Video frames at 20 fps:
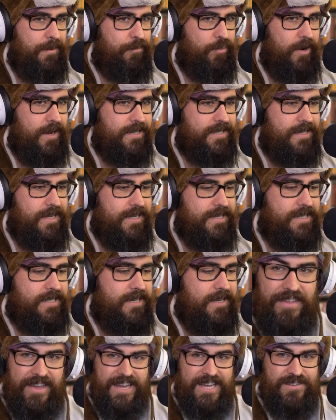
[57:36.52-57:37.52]
in the
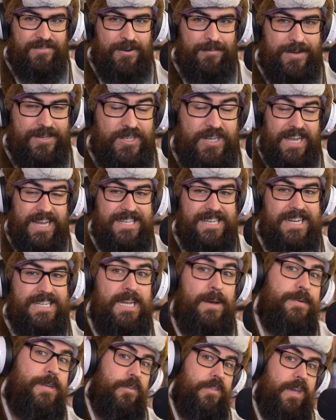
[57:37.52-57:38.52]
process. Thank you guys very much. See you guys
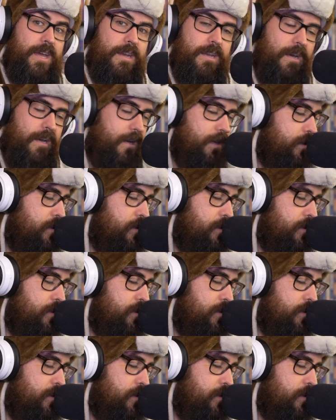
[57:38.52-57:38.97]
next time. Until then,